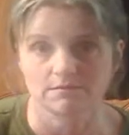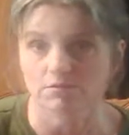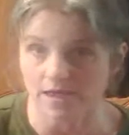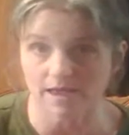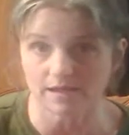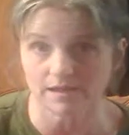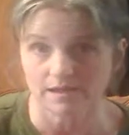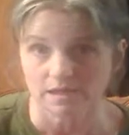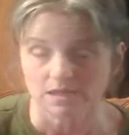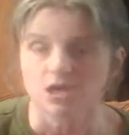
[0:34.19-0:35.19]
okay?
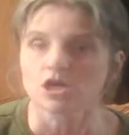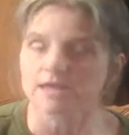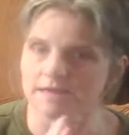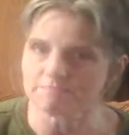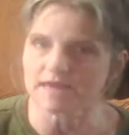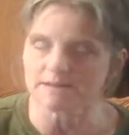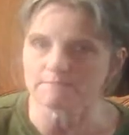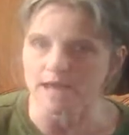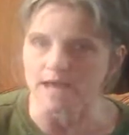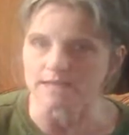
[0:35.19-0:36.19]
Keep that in
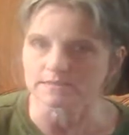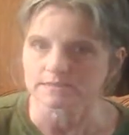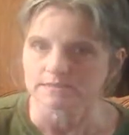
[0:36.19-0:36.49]
mind.